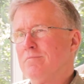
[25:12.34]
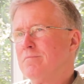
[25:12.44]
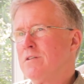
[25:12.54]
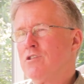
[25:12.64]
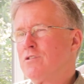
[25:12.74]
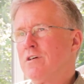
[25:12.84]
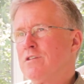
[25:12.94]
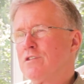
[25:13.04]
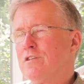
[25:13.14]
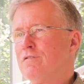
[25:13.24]
I just
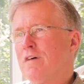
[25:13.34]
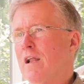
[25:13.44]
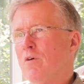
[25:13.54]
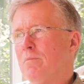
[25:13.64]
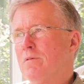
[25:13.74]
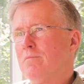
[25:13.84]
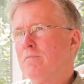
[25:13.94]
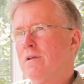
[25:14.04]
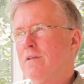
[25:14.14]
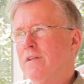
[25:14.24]
didn't follow up, and
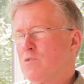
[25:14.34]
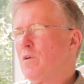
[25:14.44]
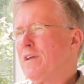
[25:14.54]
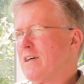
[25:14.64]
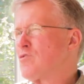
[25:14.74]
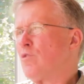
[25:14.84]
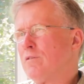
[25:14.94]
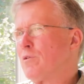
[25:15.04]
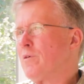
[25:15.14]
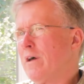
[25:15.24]
that's one thing I sort
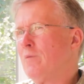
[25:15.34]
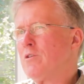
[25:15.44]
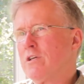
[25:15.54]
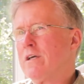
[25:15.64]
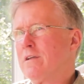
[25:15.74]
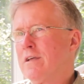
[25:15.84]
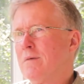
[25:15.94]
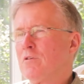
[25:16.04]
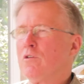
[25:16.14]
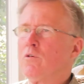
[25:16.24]
of regret. I wish I had
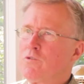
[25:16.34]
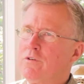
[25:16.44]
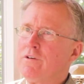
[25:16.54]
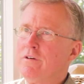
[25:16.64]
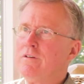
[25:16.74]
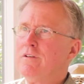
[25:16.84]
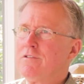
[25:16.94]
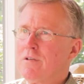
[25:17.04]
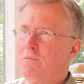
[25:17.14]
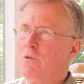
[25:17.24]
kept closer to
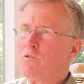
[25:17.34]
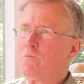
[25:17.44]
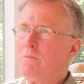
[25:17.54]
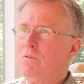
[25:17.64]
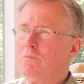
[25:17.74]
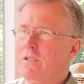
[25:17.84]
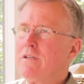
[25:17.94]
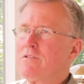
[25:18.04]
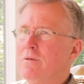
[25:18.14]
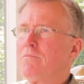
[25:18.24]
some of those people, but
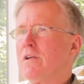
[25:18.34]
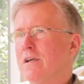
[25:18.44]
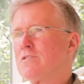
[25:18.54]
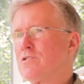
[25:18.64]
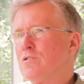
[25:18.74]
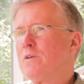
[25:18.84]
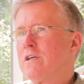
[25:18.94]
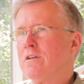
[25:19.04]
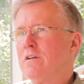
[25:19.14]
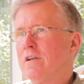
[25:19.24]
that's something I can still
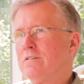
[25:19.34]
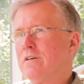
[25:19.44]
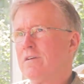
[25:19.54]
rekindle, I think.